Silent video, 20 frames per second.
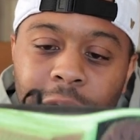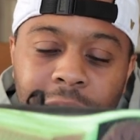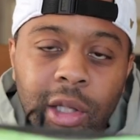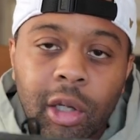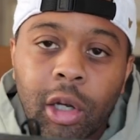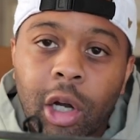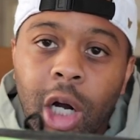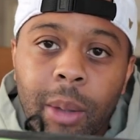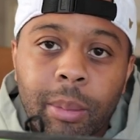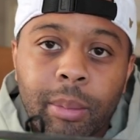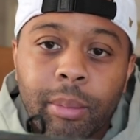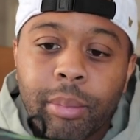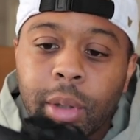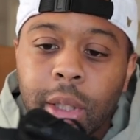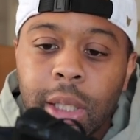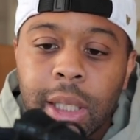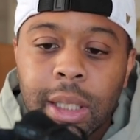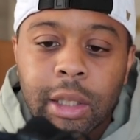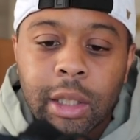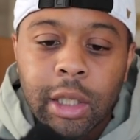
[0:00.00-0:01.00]
you got the carbon
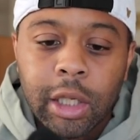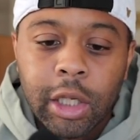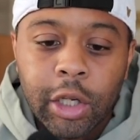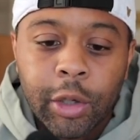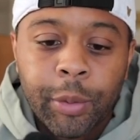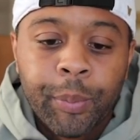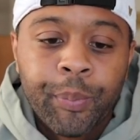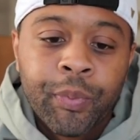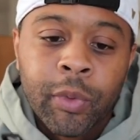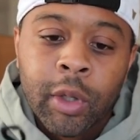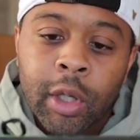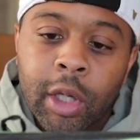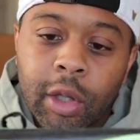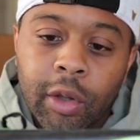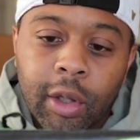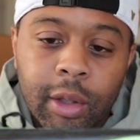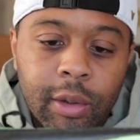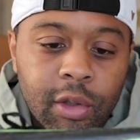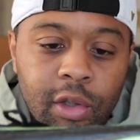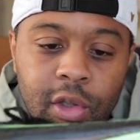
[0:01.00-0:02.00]
plate in here,
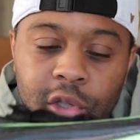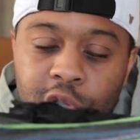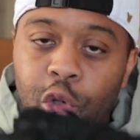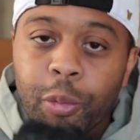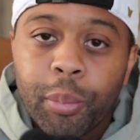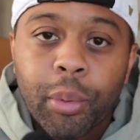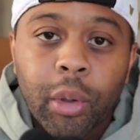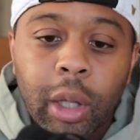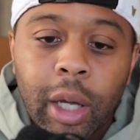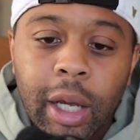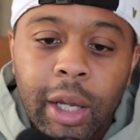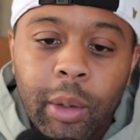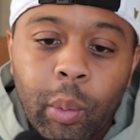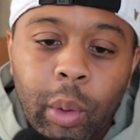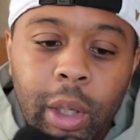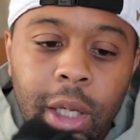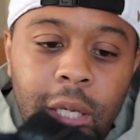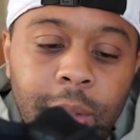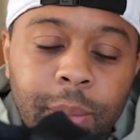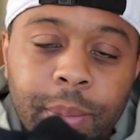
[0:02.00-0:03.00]
super
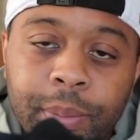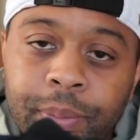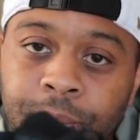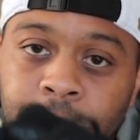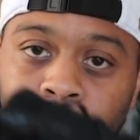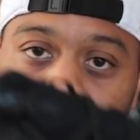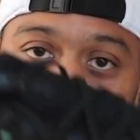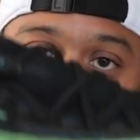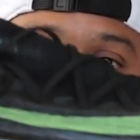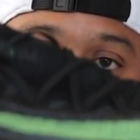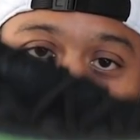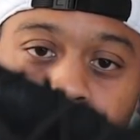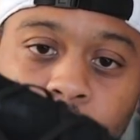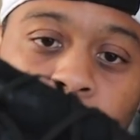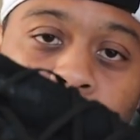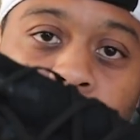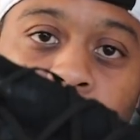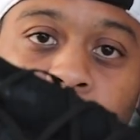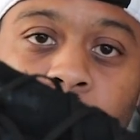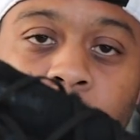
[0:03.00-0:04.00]
lightweight.
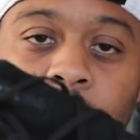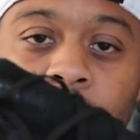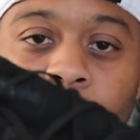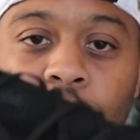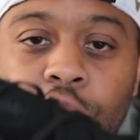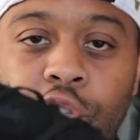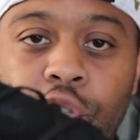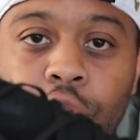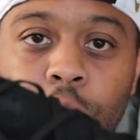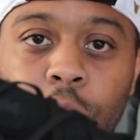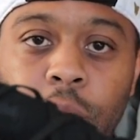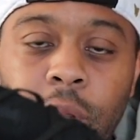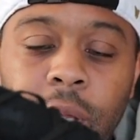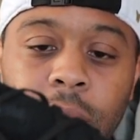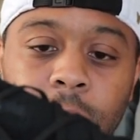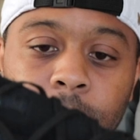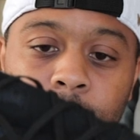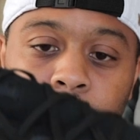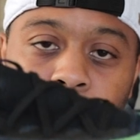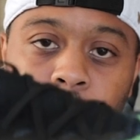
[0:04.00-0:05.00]
This is the shoe
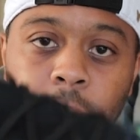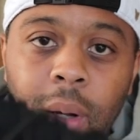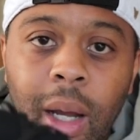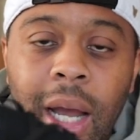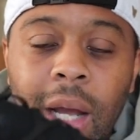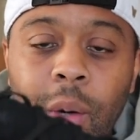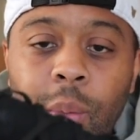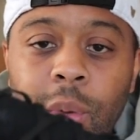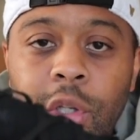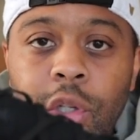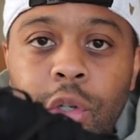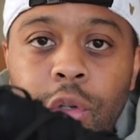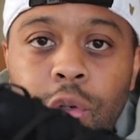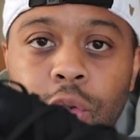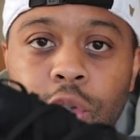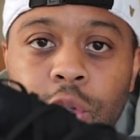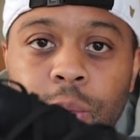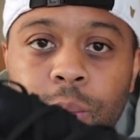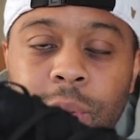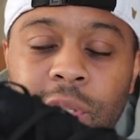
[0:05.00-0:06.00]
that I would
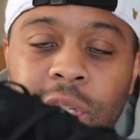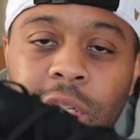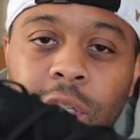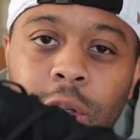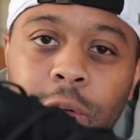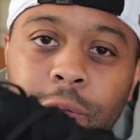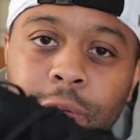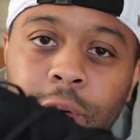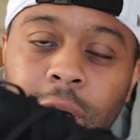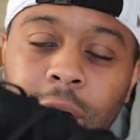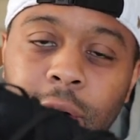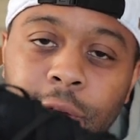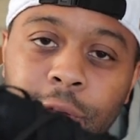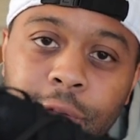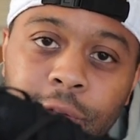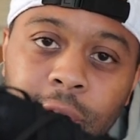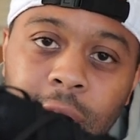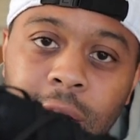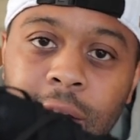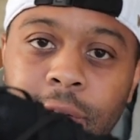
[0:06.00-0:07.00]
use, particularly for like a
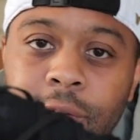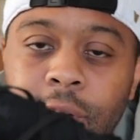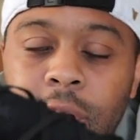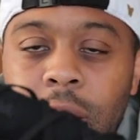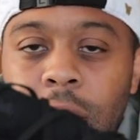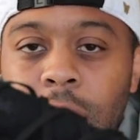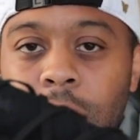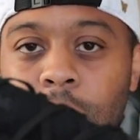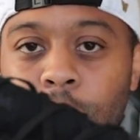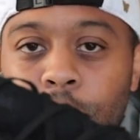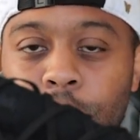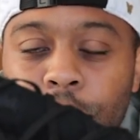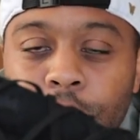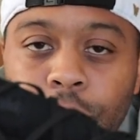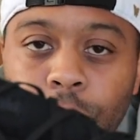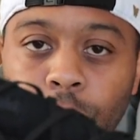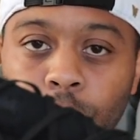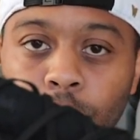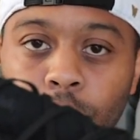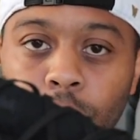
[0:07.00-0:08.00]
5K
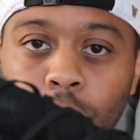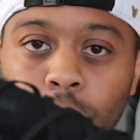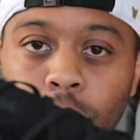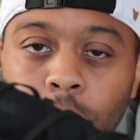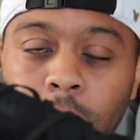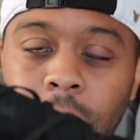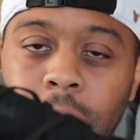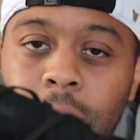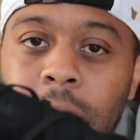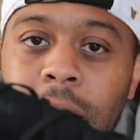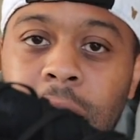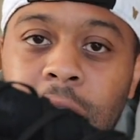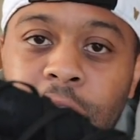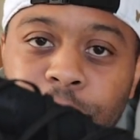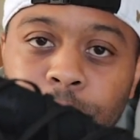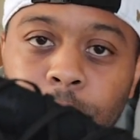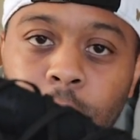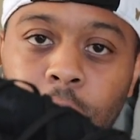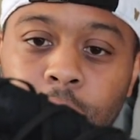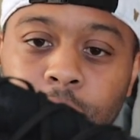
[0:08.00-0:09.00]
through like a
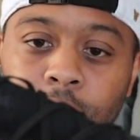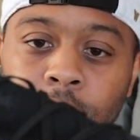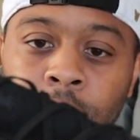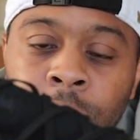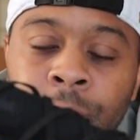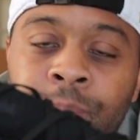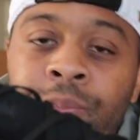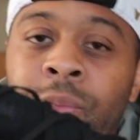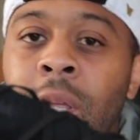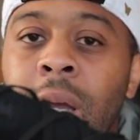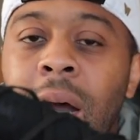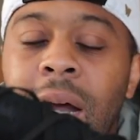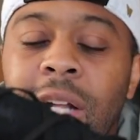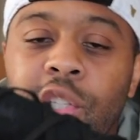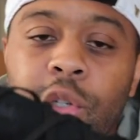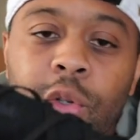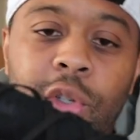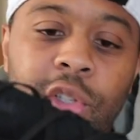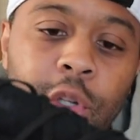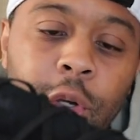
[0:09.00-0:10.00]
half marathon. I
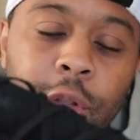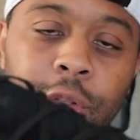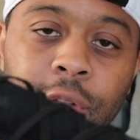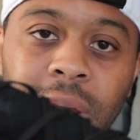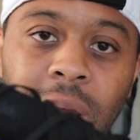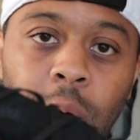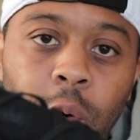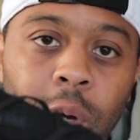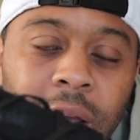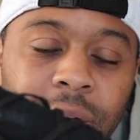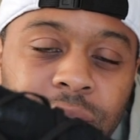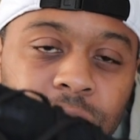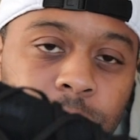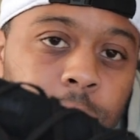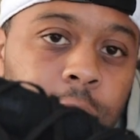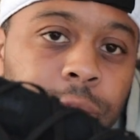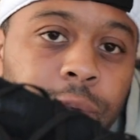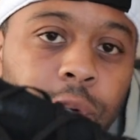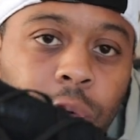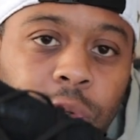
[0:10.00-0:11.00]
do still think I would have some
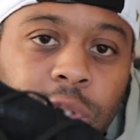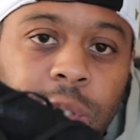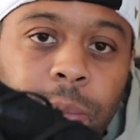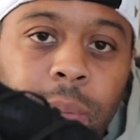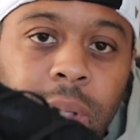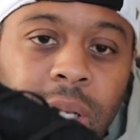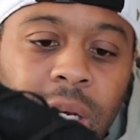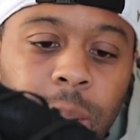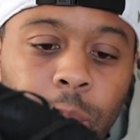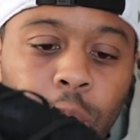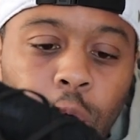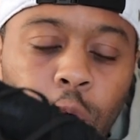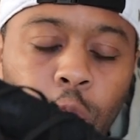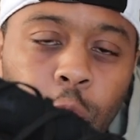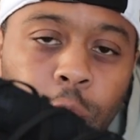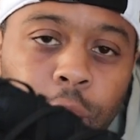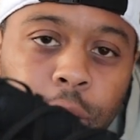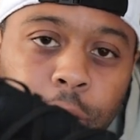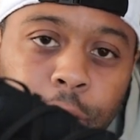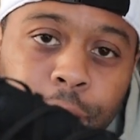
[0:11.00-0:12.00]
difficulty being able to
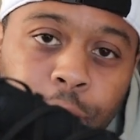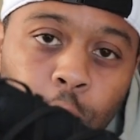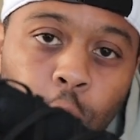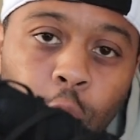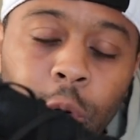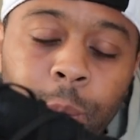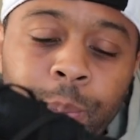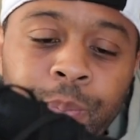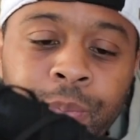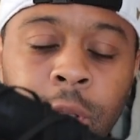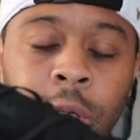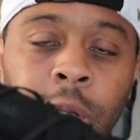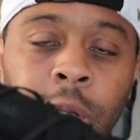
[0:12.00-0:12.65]
hold the form